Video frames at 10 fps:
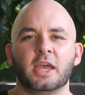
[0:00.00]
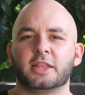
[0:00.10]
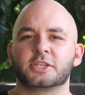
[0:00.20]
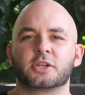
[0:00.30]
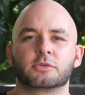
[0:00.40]

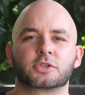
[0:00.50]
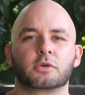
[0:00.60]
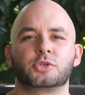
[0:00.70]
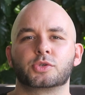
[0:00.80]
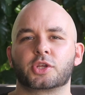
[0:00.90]
and there's no
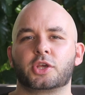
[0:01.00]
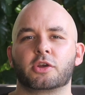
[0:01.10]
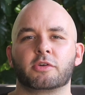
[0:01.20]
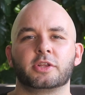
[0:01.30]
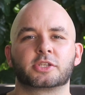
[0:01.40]
social
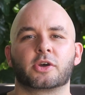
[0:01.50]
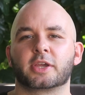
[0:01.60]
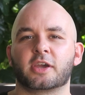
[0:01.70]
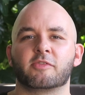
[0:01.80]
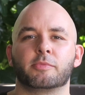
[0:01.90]
security. The
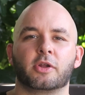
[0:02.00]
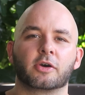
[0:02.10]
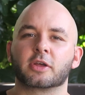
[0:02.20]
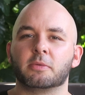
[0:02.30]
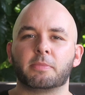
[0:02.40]
Thai government
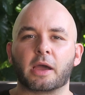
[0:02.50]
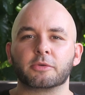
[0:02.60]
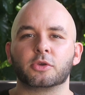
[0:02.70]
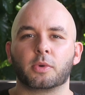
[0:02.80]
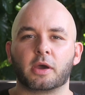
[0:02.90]
aren't going to
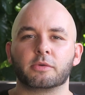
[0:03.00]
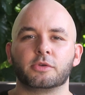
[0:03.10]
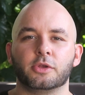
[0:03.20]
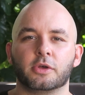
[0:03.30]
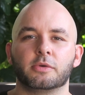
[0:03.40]
bow you out,
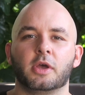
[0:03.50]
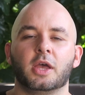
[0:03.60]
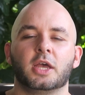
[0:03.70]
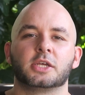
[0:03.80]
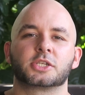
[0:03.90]
you know.
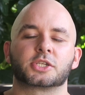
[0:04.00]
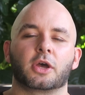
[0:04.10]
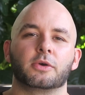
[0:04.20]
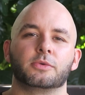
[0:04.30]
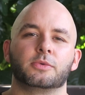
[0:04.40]

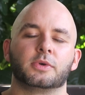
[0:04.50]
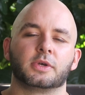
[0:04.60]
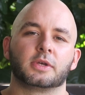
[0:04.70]
So